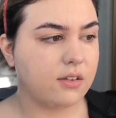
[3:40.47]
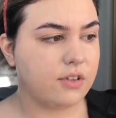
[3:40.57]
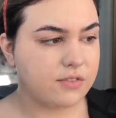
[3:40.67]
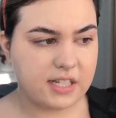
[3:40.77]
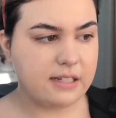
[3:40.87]

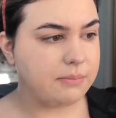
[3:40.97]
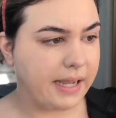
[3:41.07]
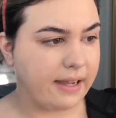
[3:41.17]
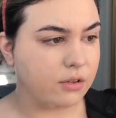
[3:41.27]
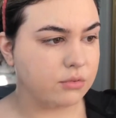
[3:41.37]
15
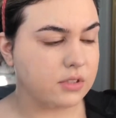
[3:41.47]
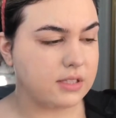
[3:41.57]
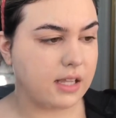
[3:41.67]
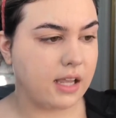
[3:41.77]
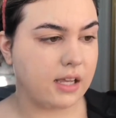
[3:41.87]

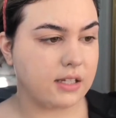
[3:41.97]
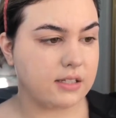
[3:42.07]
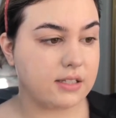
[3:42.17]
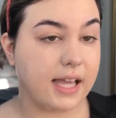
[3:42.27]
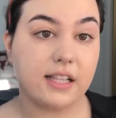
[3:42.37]
pounds,
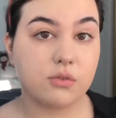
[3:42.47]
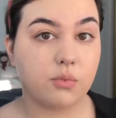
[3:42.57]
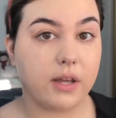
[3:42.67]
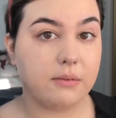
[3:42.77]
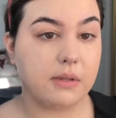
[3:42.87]
and that's
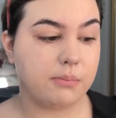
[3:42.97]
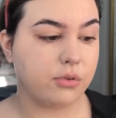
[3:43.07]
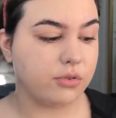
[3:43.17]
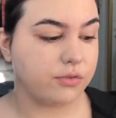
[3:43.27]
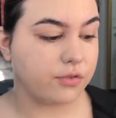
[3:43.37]
when
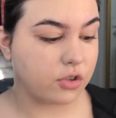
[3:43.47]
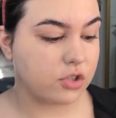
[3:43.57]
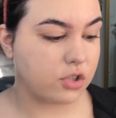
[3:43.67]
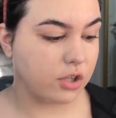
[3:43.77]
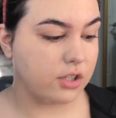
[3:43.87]
people
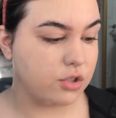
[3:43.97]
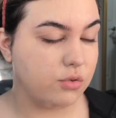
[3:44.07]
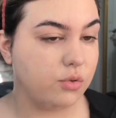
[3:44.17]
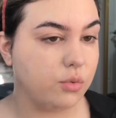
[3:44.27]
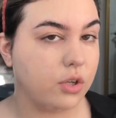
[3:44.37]
first started
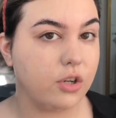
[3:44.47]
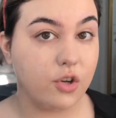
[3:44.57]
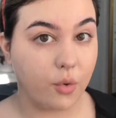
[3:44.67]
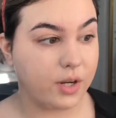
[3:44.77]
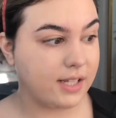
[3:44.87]
to
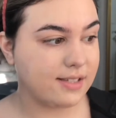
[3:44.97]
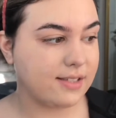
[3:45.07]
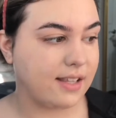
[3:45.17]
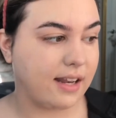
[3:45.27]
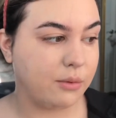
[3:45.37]

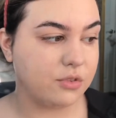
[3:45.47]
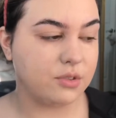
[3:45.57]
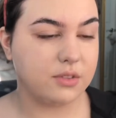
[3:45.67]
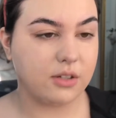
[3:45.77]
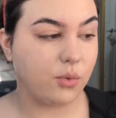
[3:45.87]
notice that I was
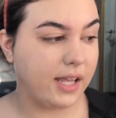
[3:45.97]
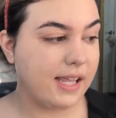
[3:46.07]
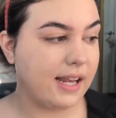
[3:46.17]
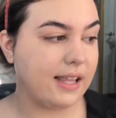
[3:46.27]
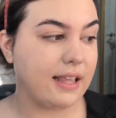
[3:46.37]
losing
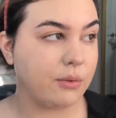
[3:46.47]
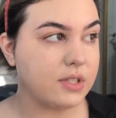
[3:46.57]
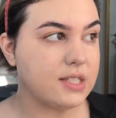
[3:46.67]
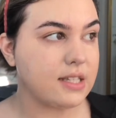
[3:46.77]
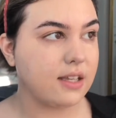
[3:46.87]
weight, and that
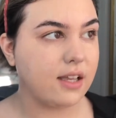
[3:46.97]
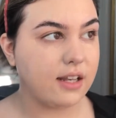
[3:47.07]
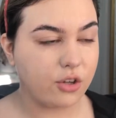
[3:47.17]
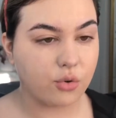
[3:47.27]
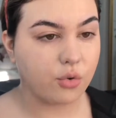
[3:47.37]
was
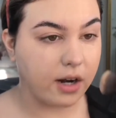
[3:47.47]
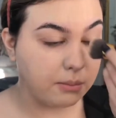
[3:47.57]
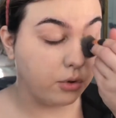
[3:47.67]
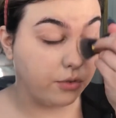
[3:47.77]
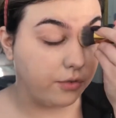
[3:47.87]
an incredible